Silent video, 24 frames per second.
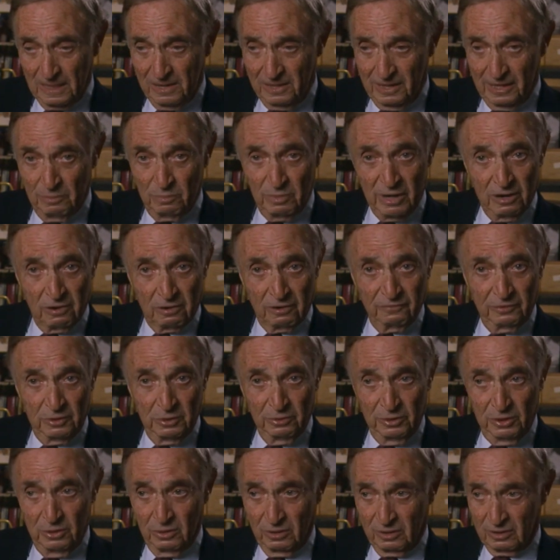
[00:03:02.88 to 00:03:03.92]
the mayor of
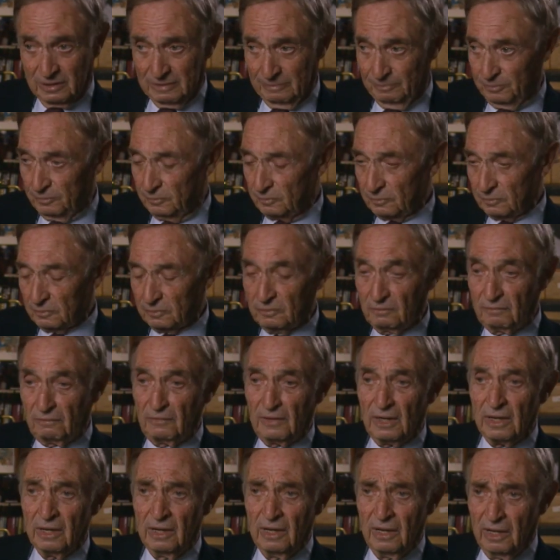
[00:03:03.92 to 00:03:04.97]
New York.
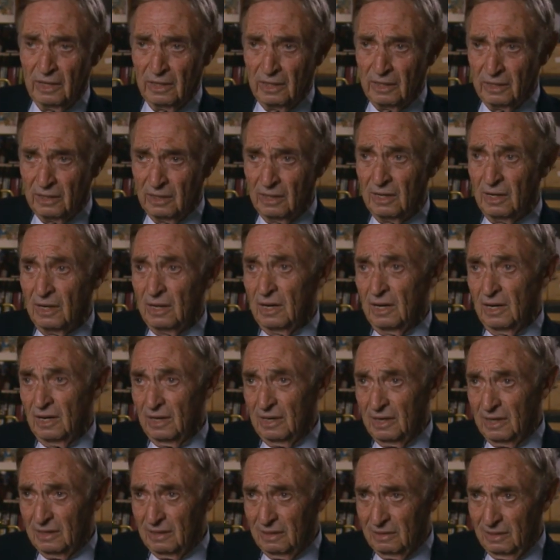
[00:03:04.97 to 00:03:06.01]
And
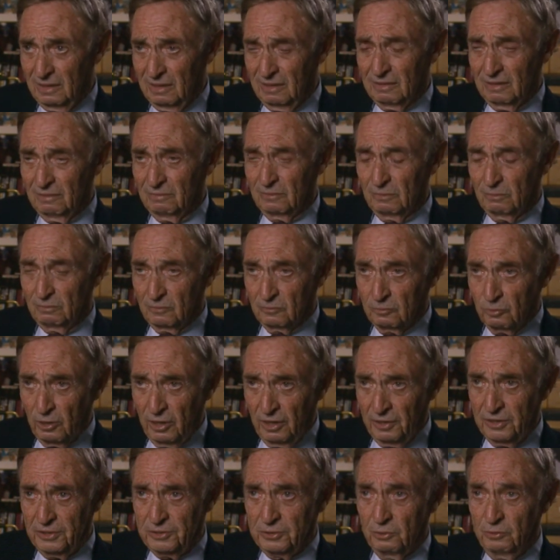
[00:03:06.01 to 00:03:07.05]

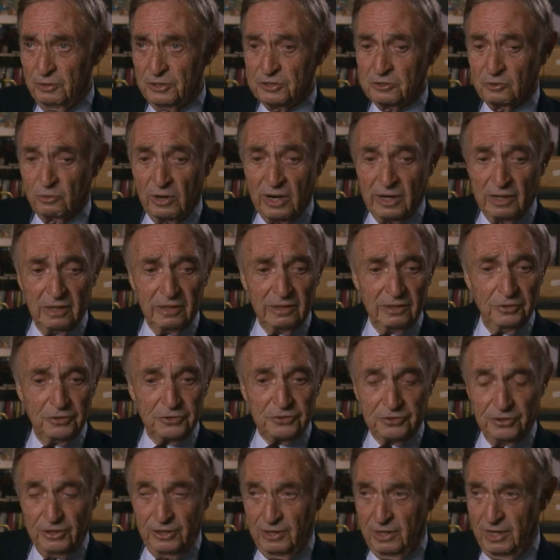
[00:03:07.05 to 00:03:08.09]
really, to his credit, you
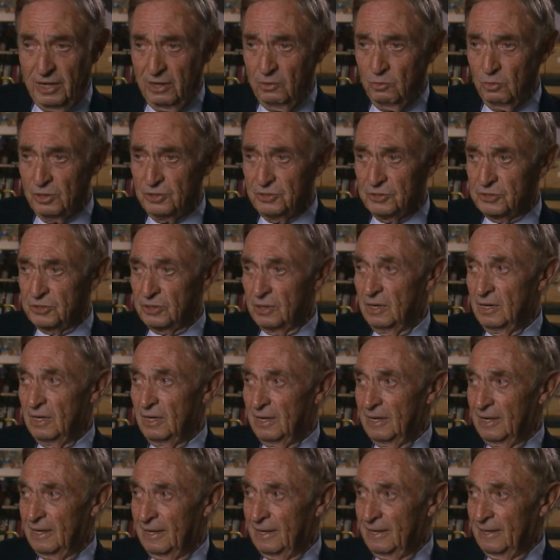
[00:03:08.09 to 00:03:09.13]
see, he was
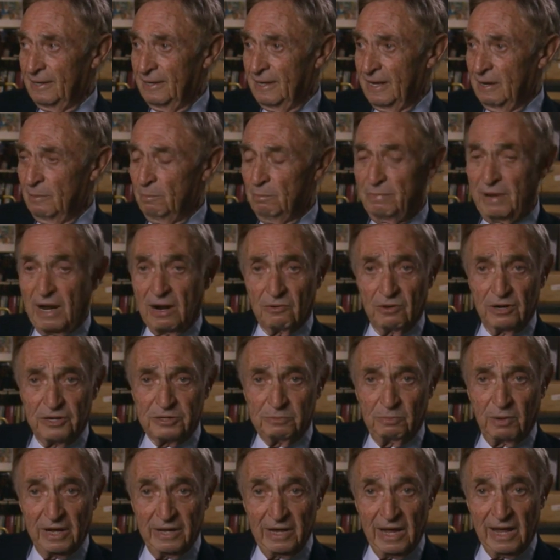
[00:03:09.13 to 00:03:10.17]
uh,
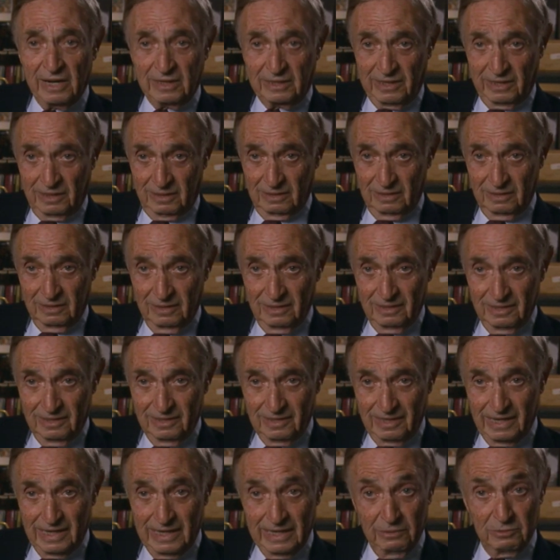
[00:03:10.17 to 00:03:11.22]
embarrassed by acting,
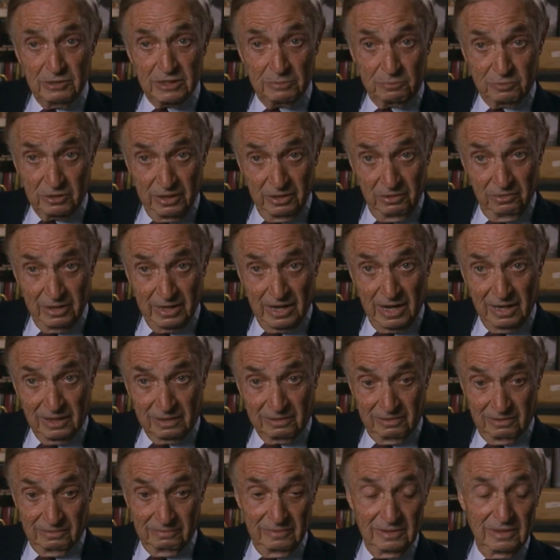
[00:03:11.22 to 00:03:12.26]
and he was a pretty good
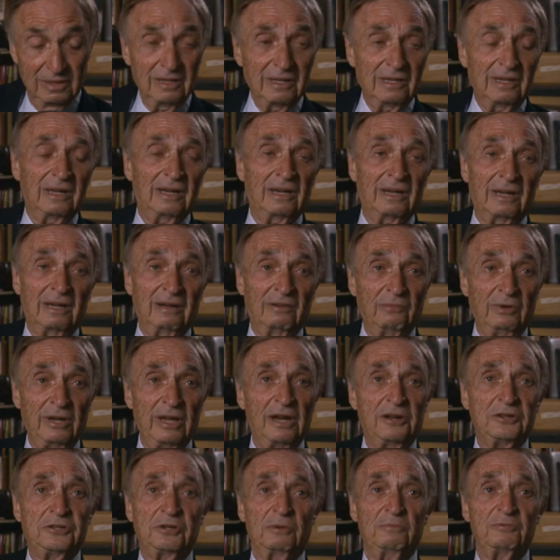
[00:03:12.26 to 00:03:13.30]
actor. And we
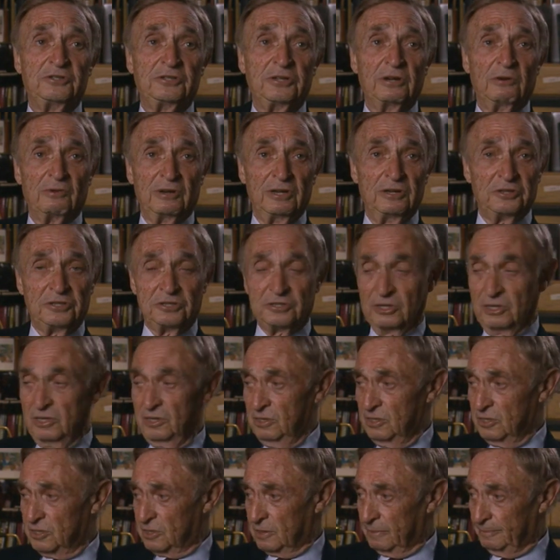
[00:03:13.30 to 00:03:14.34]
had some serious
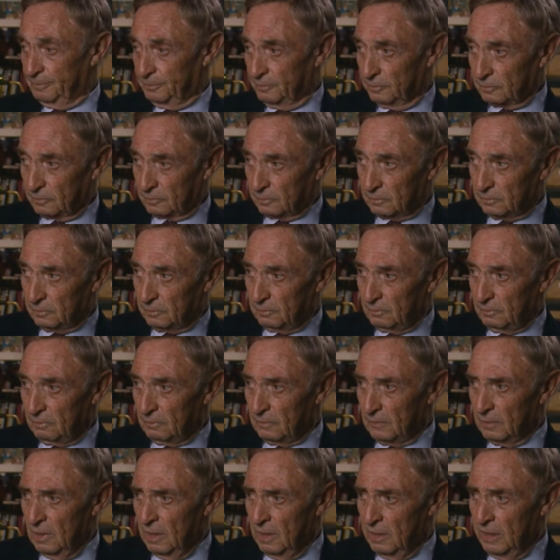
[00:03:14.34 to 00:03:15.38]
scenes,
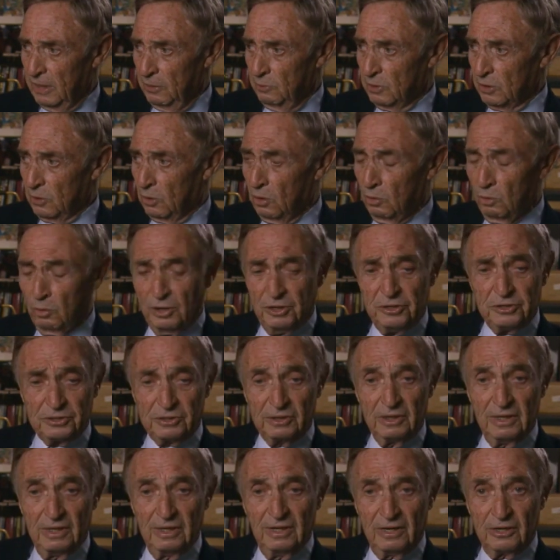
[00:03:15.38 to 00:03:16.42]
and he would
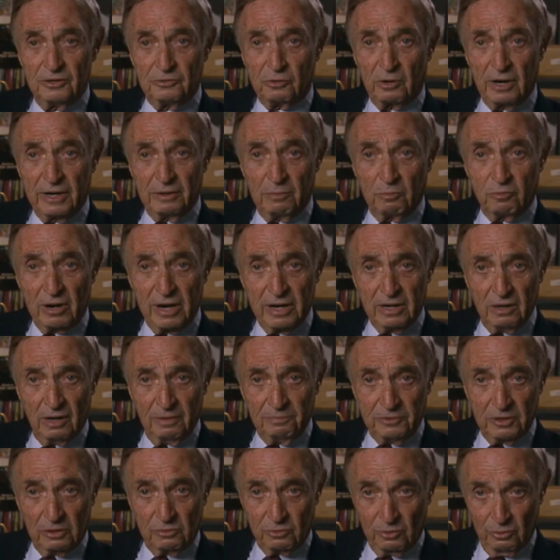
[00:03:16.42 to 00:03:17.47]
always try to break
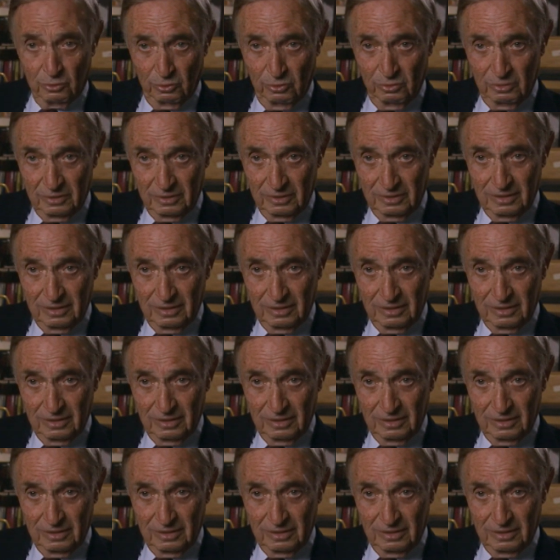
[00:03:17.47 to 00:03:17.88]
up the crew